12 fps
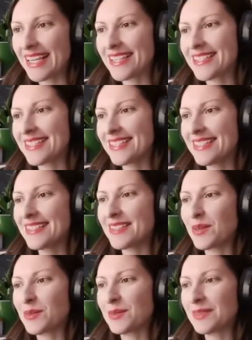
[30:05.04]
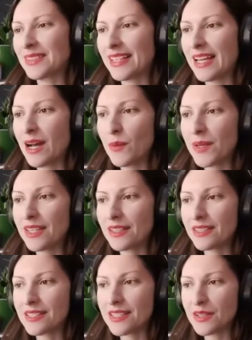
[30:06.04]
Yes, so now we
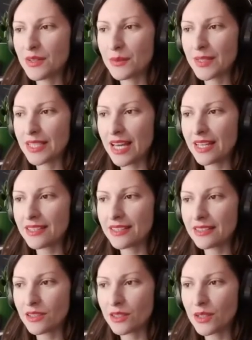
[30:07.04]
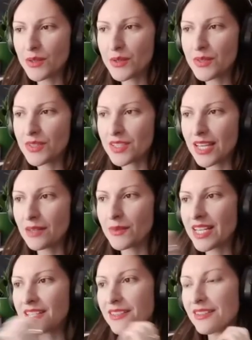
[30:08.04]
can continue with adding the clues, and
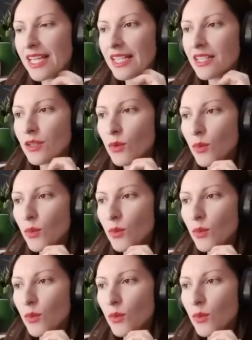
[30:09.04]
we need to think,